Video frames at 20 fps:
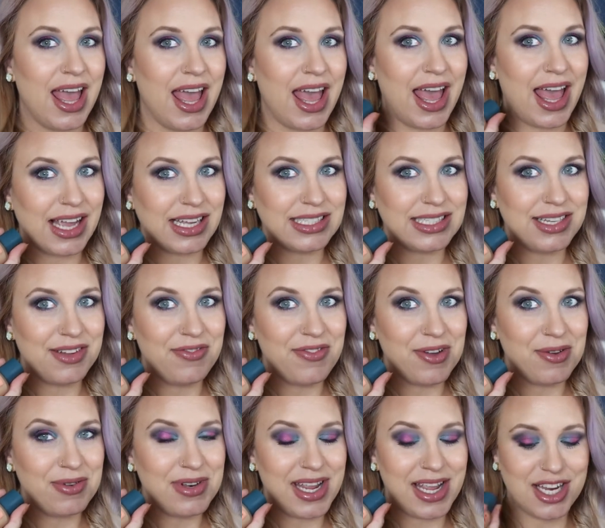Exa
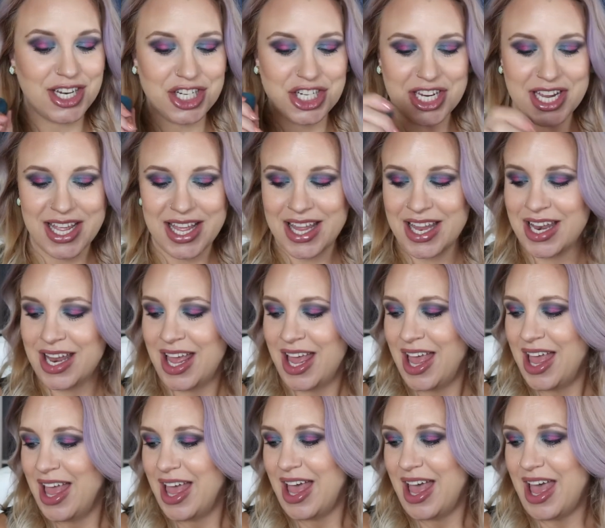Foundation
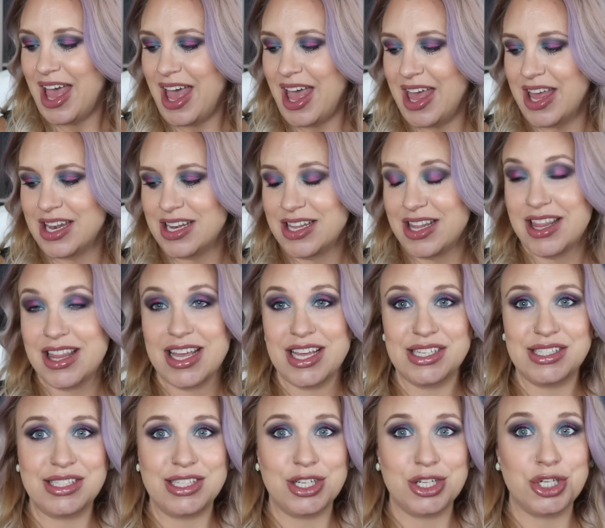and
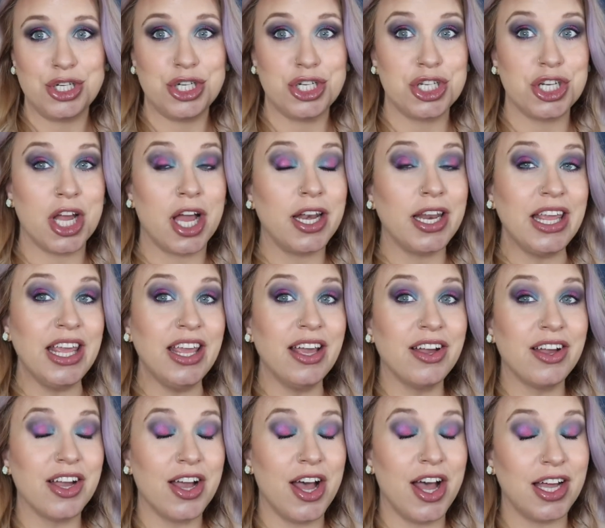this Johnny
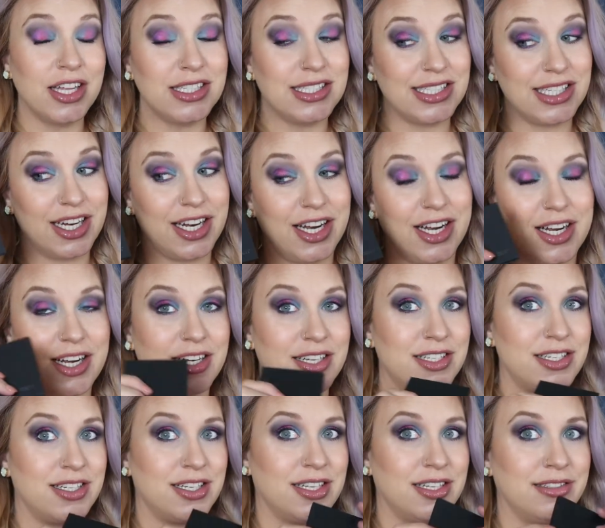
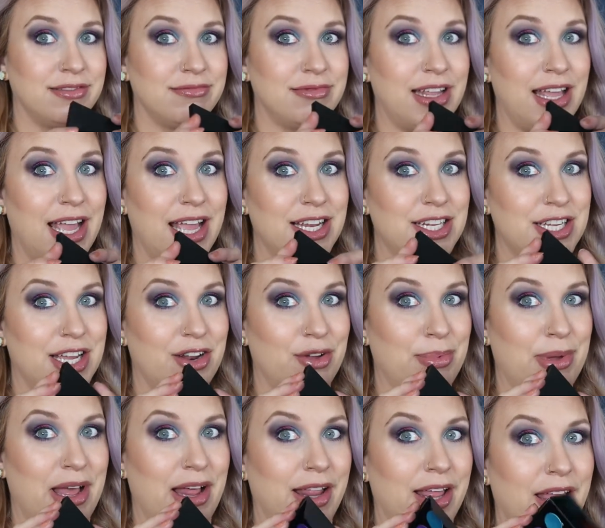Concert eyeshadow
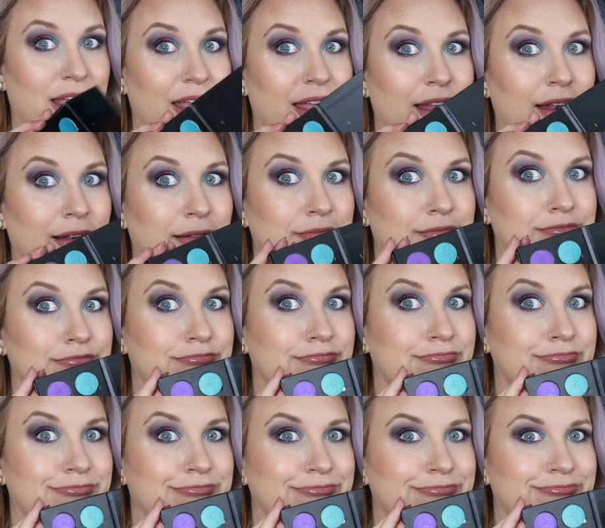palette,
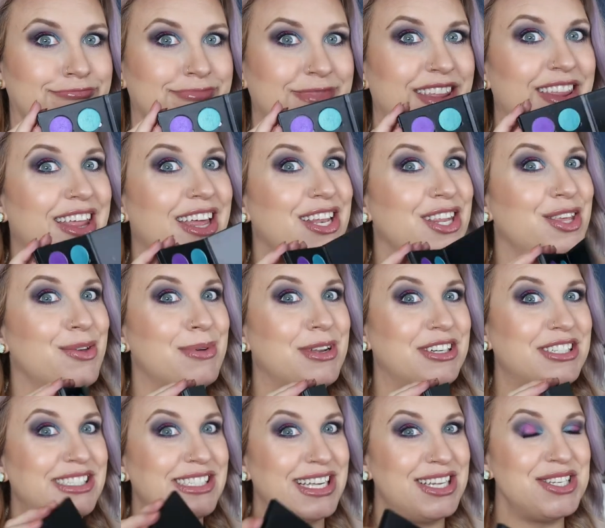then you better
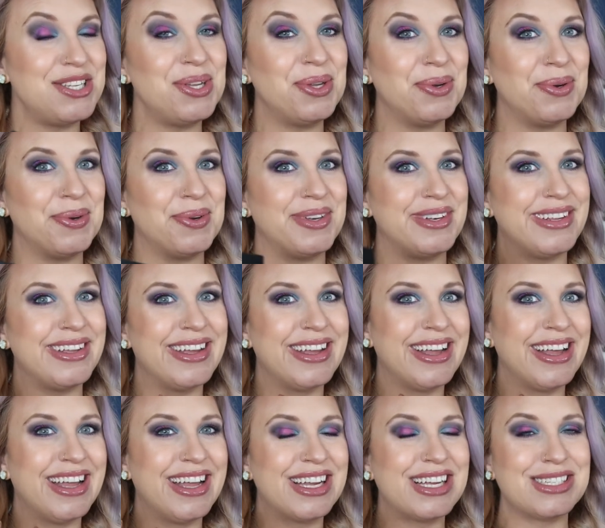stay tuned
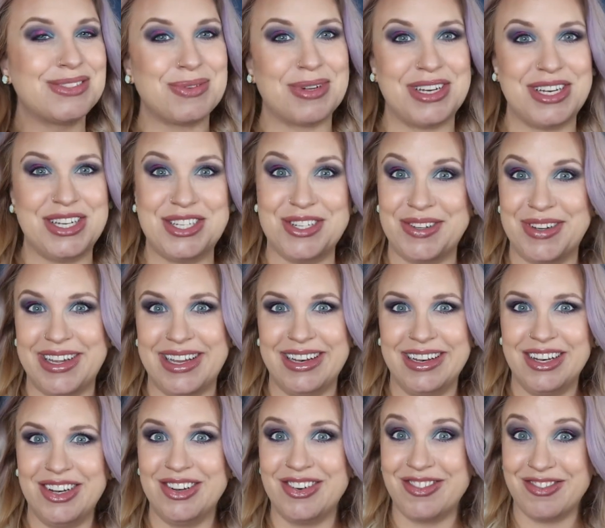because we're going to do it
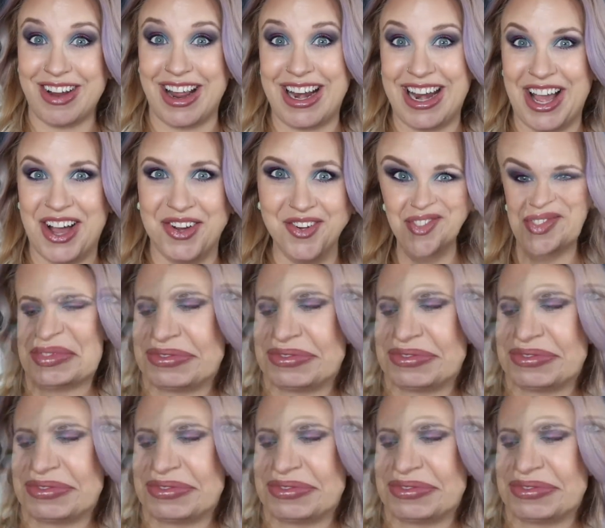right now.